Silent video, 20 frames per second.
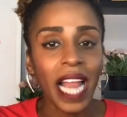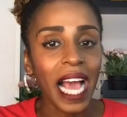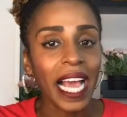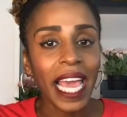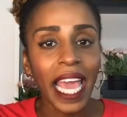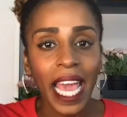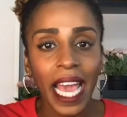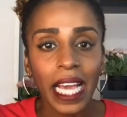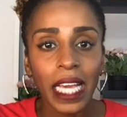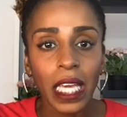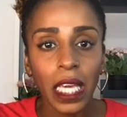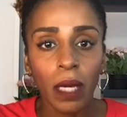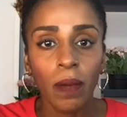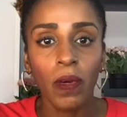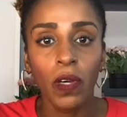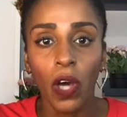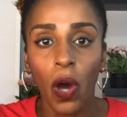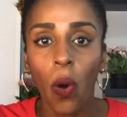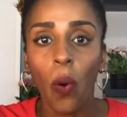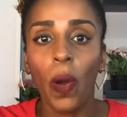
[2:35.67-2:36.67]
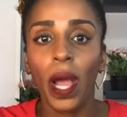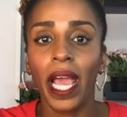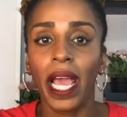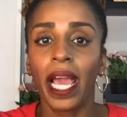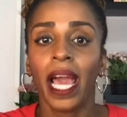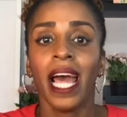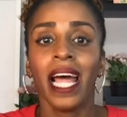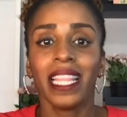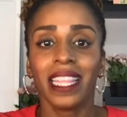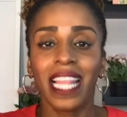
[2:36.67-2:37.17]
I can't keep going
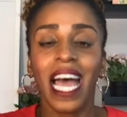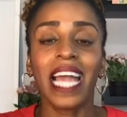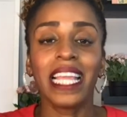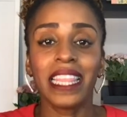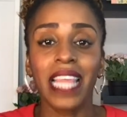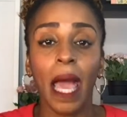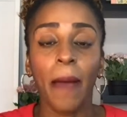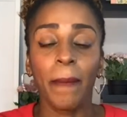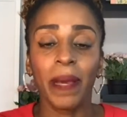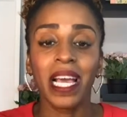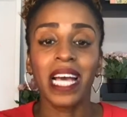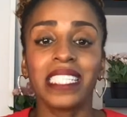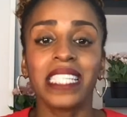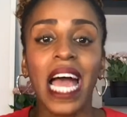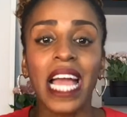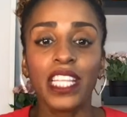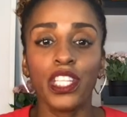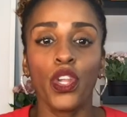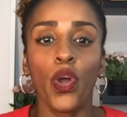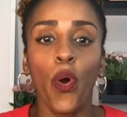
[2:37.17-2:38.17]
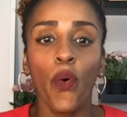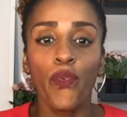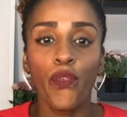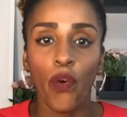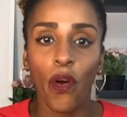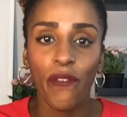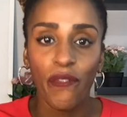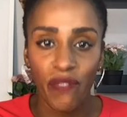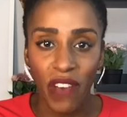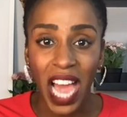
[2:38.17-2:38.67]
like that because I know
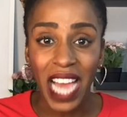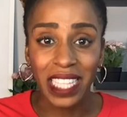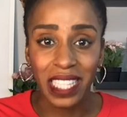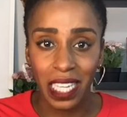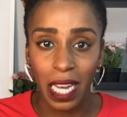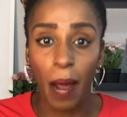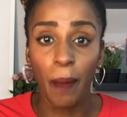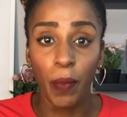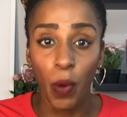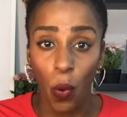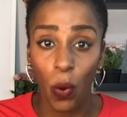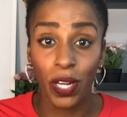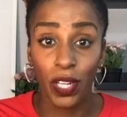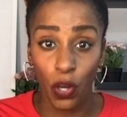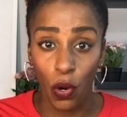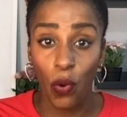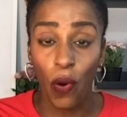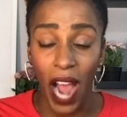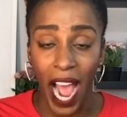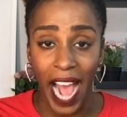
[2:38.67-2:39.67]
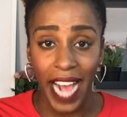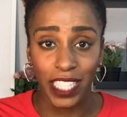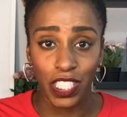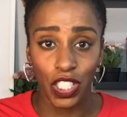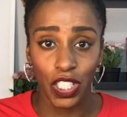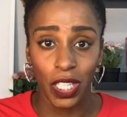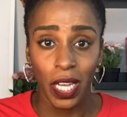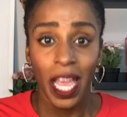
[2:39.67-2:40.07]
for a fact that I'm going to crash.